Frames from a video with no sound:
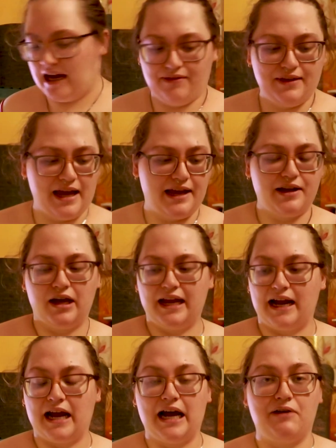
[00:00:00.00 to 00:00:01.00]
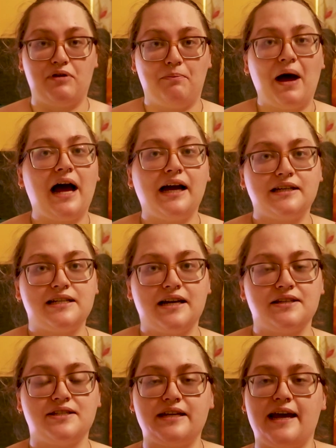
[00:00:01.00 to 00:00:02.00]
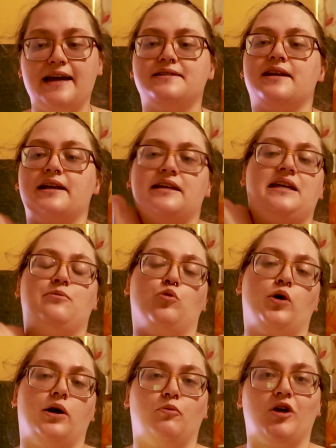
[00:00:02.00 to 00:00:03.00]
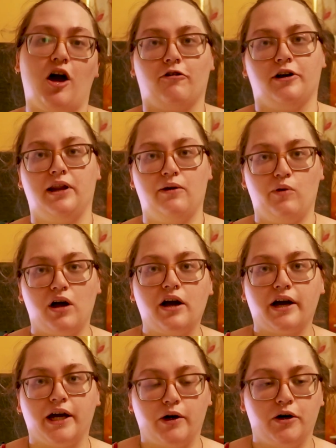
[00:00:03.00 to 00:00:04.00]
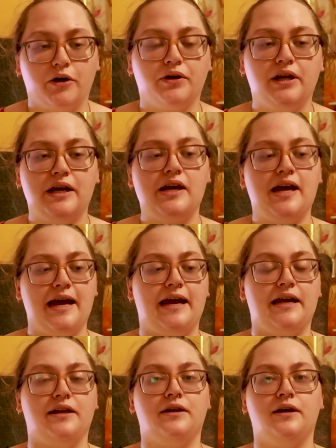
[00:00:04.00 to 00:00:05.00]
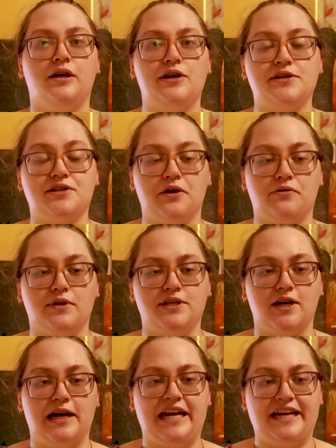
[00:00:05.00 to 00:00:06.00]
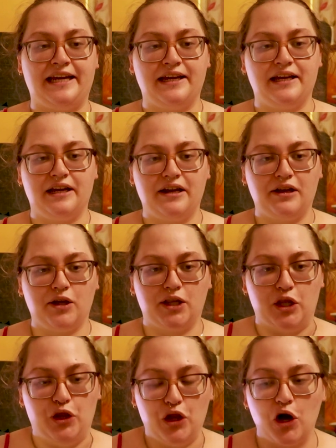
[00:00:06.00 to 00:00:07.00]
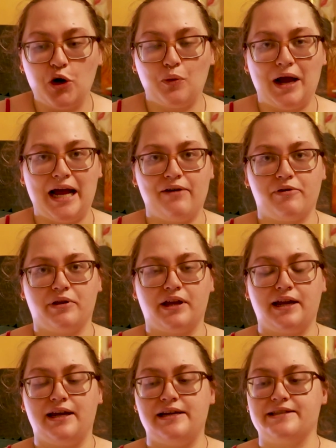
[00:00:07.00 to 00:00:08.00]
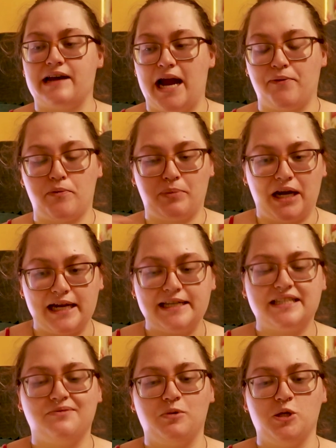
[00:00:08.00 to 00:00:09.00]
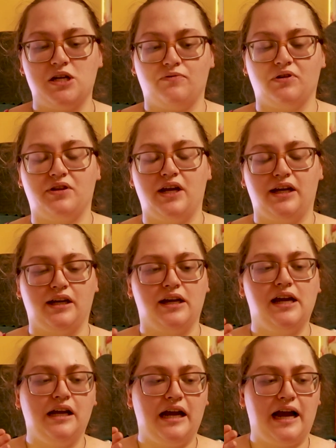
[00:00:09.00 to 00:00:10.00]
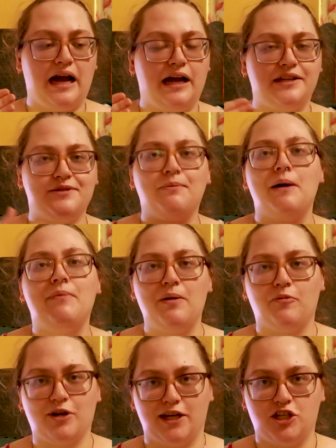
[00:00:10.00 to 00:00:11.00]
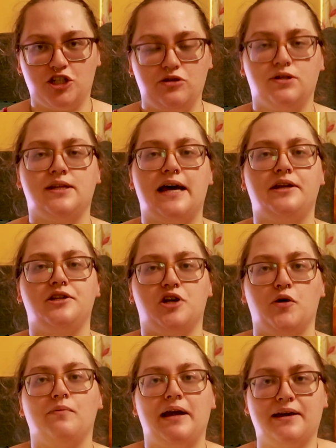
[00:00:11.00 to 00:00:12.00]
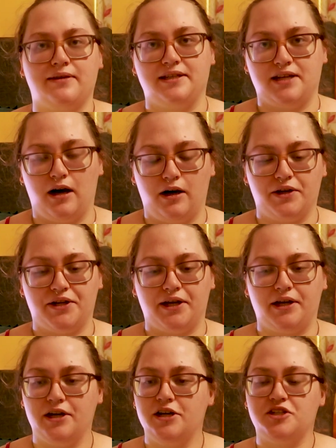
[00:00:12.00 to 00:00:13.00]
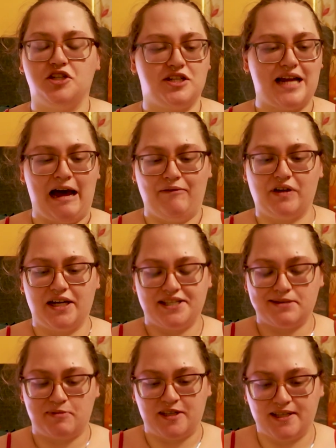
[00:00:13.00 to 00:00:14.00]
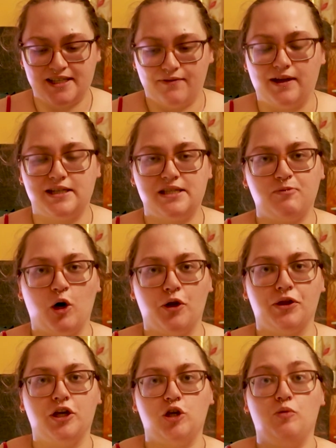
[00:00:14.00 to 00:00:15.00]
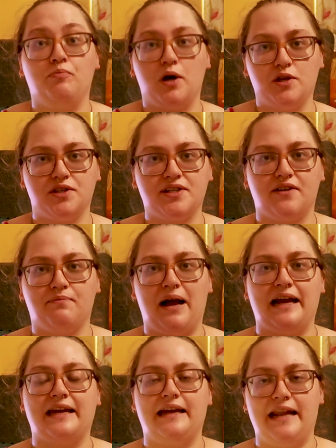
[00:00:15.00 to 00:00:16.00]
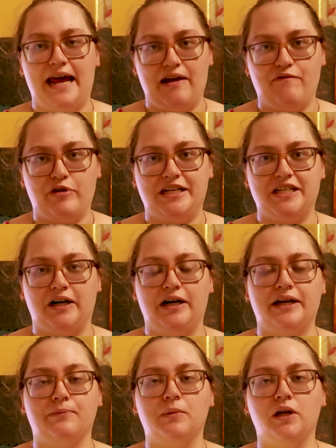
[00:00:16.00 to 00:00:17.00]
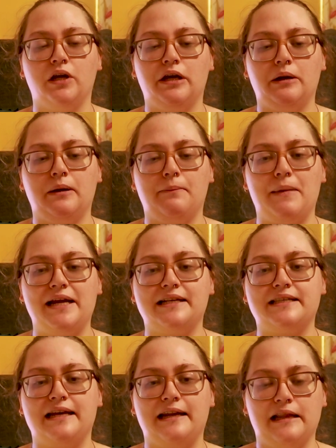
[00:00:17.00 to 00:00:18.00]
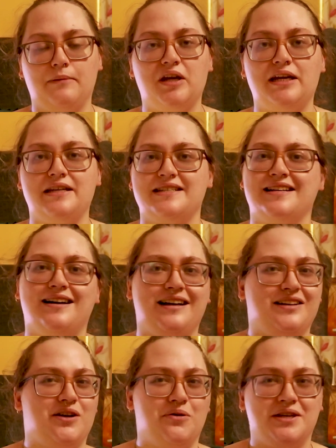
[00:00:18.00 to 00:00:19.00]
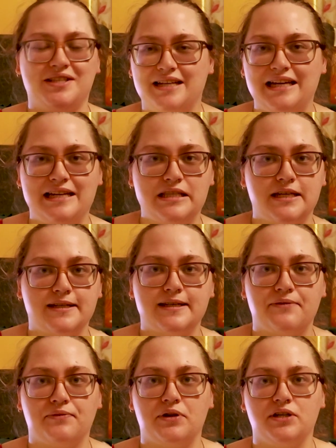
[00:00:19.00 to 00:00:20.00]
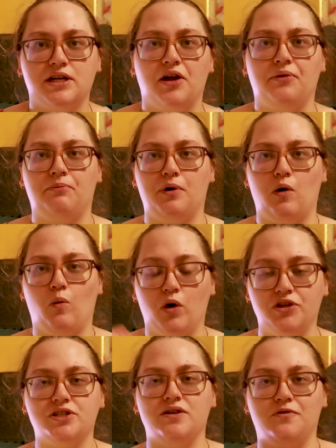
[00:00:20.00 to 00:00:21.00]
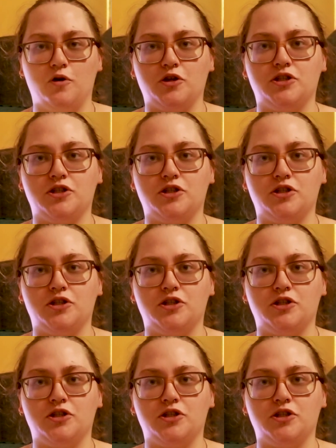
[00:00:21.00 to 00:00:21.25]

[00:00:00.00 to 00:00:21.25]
and then I have a bag downstairs that I keep what I'm currently working on in, so that I know where everything is, I have a place to put everything, and my memory issues then don't make things harder. So just having a specific spot that you put stuff back in every time makes it a little bit easier. I know it's easier said than done, but once you've